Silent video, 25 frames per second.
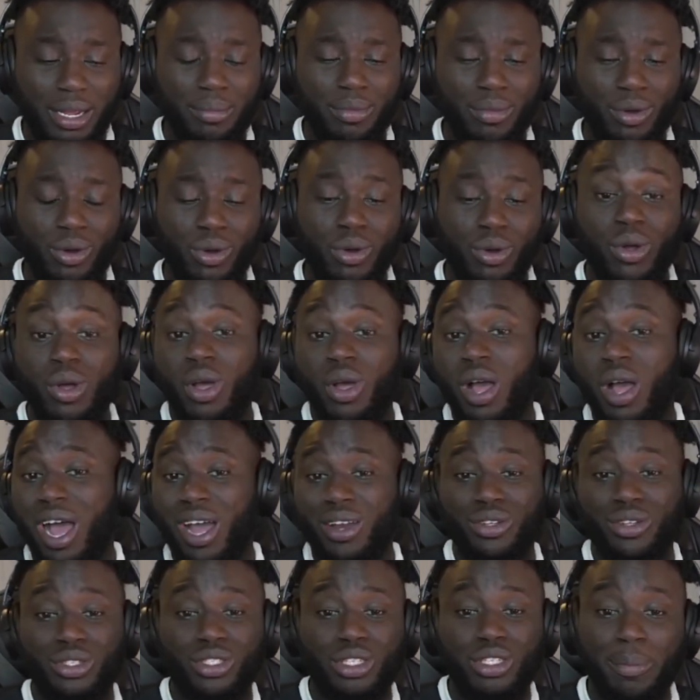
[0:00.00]
or I
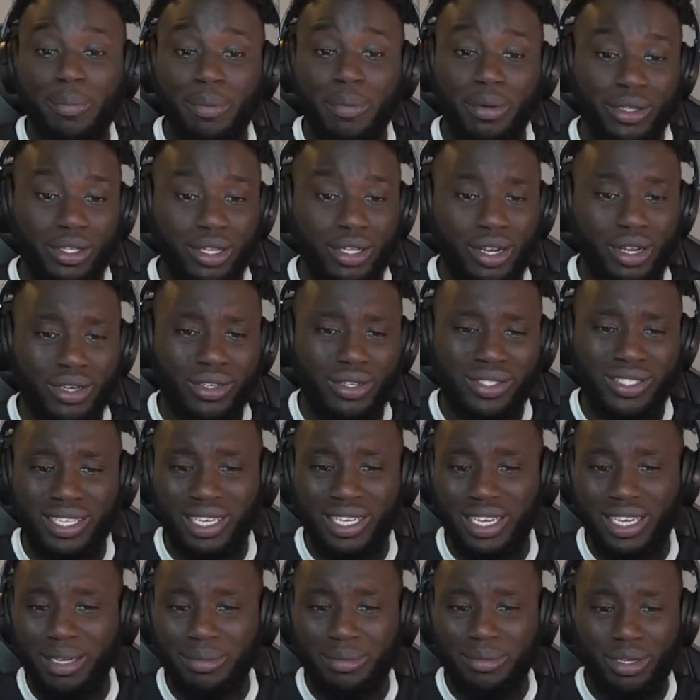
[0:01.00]
don't support the other
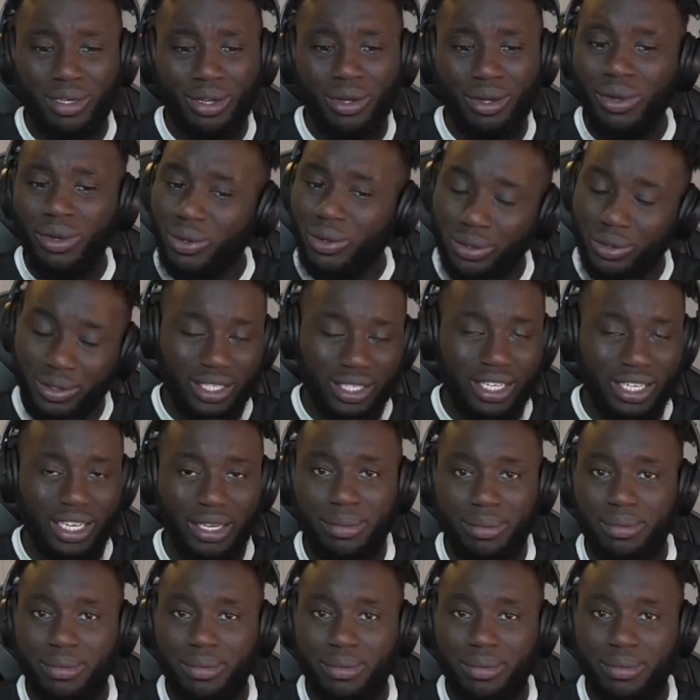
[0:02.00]
team, the local team.